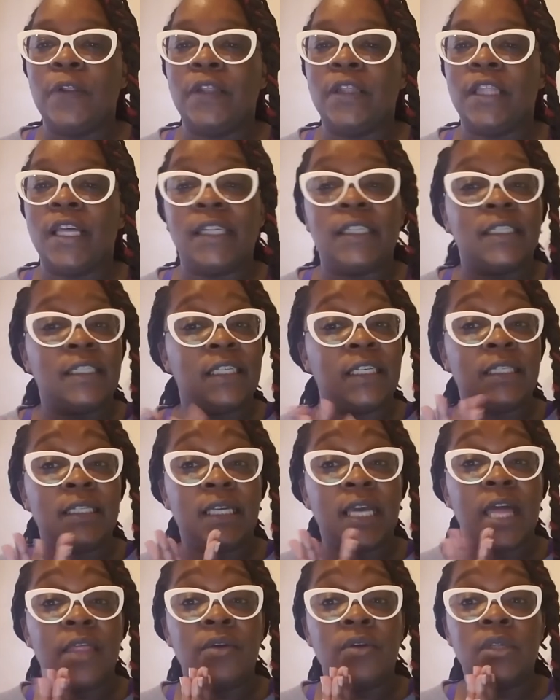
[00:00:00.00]
Let's stick
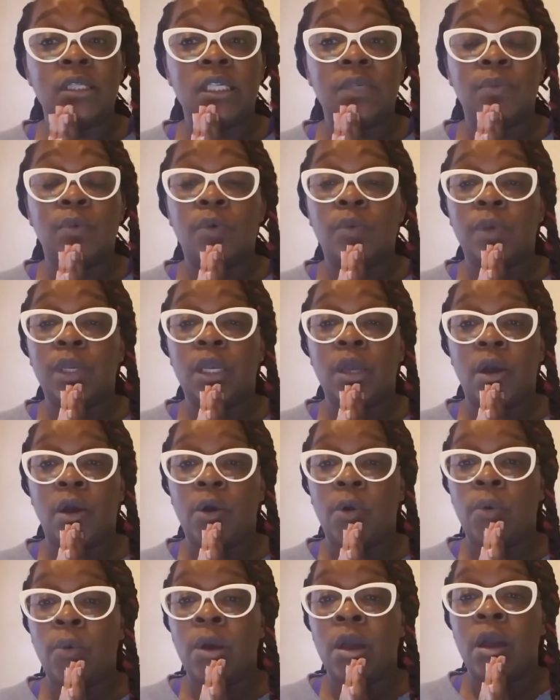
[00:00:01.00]
together and see where we
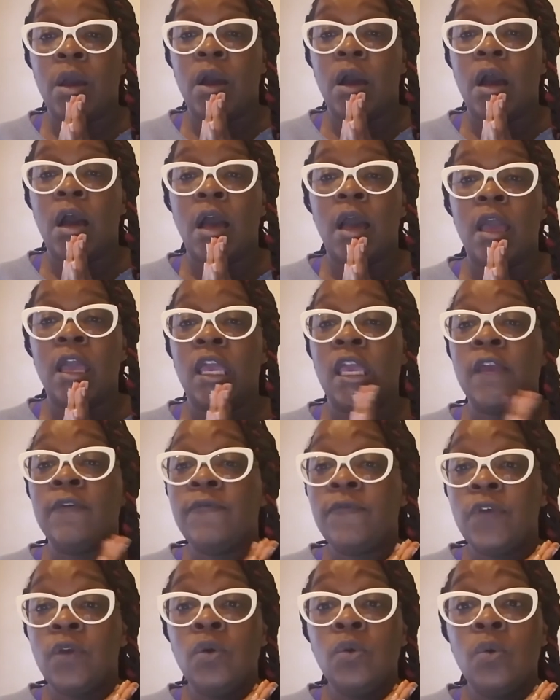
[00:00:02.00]
go.
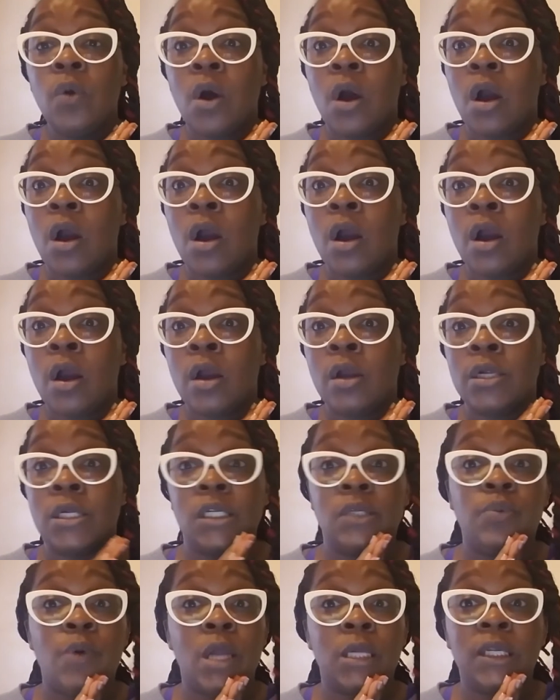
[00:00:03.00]
If you are
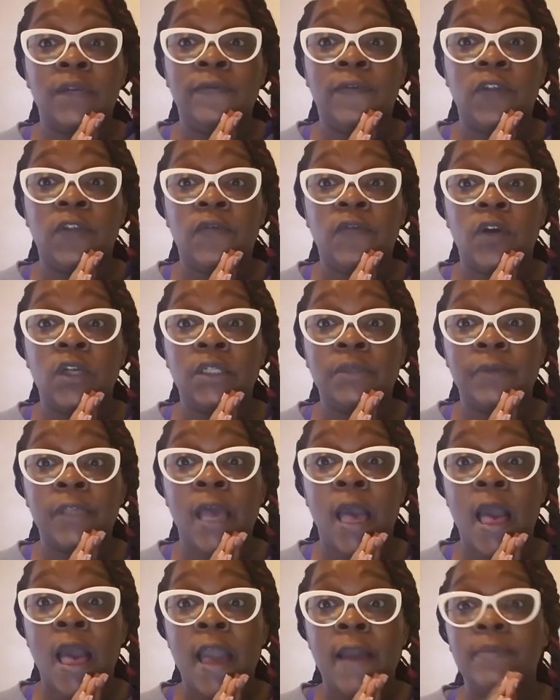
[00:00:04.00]
just watching for the first
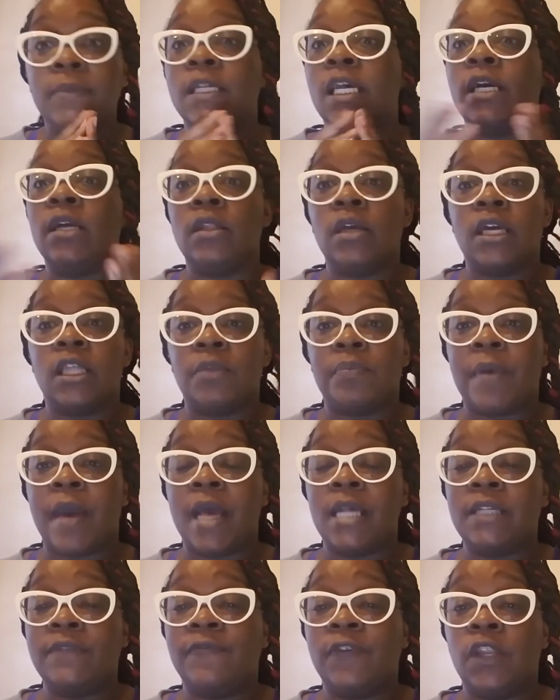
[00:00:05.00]
time, take a look at the
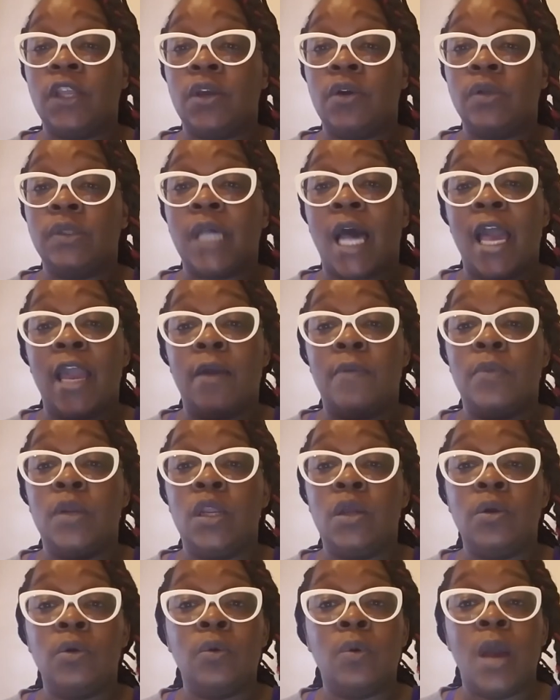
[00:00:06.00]
past videos. I am
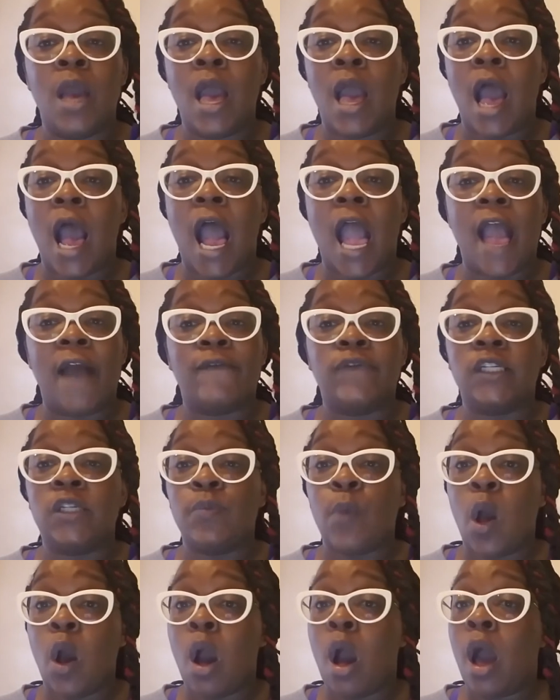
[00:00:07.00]
new, I have a
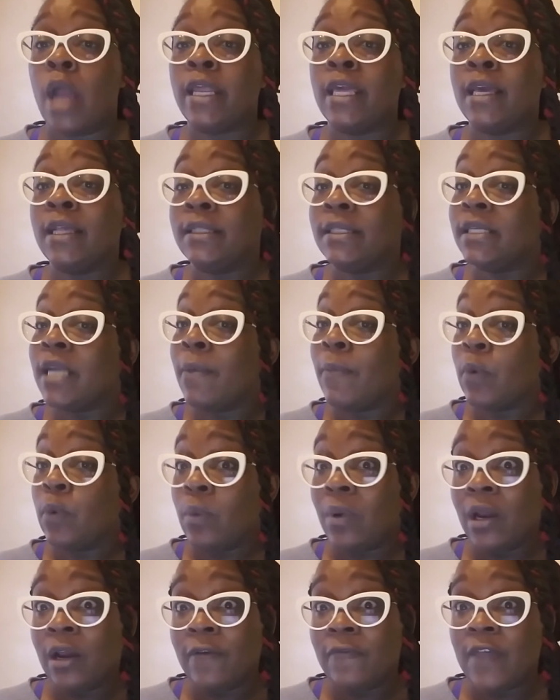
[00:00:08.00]
small audience, and I'm
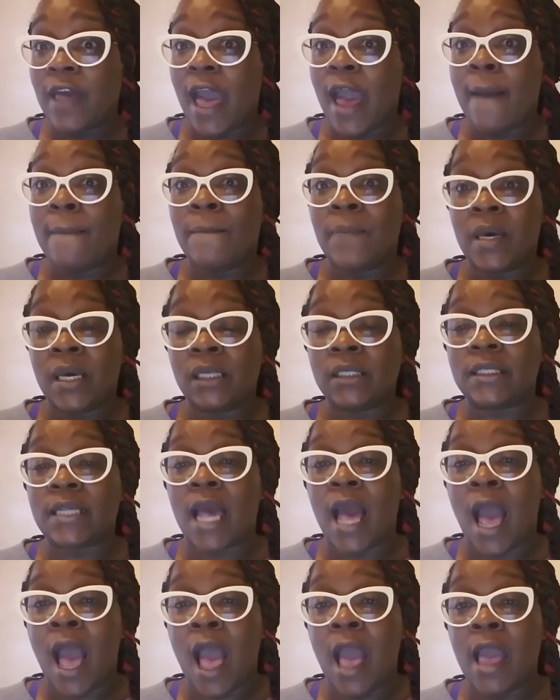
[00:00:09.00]
aware of that, but
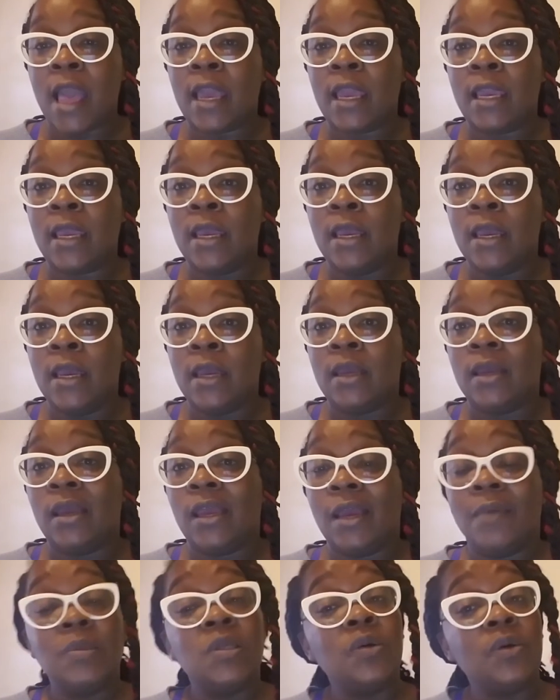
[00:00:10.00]
I
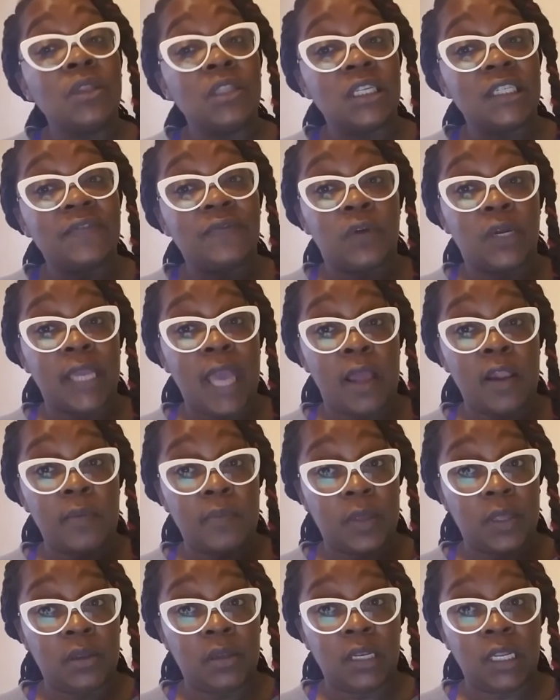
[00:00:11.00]
am doing this for
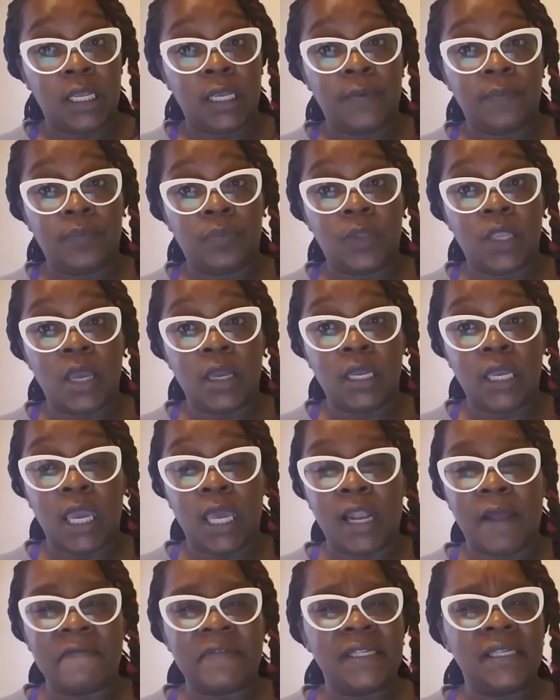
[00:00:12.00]
accountability.
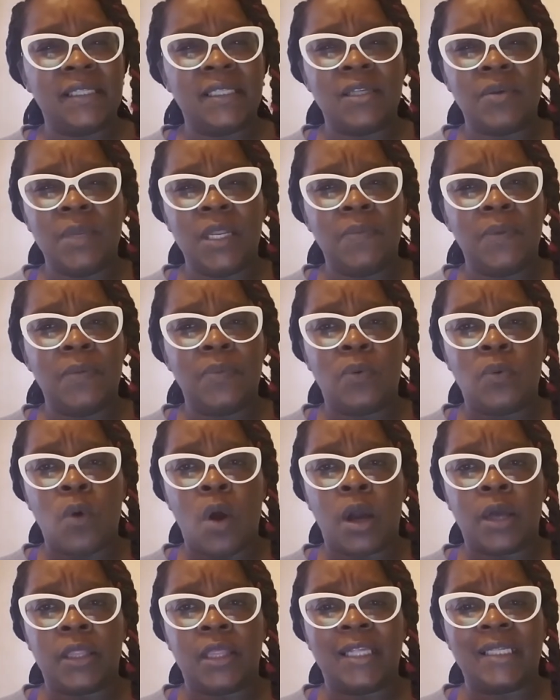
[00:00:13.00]
Again, I've seen so many people
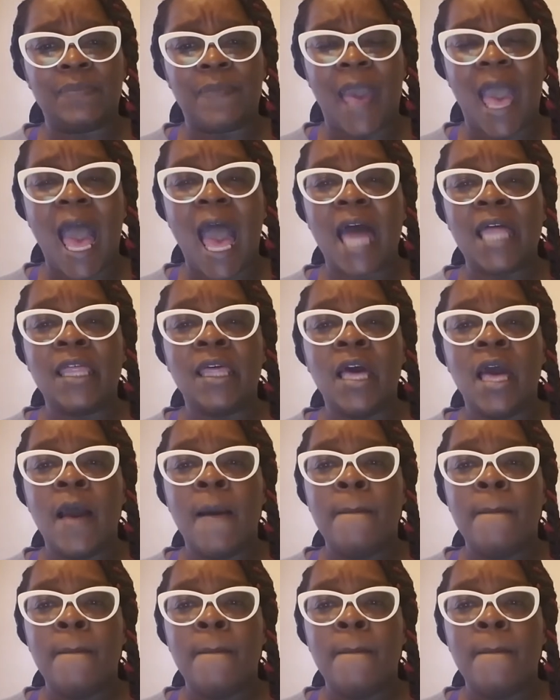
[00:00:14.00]
walk this path,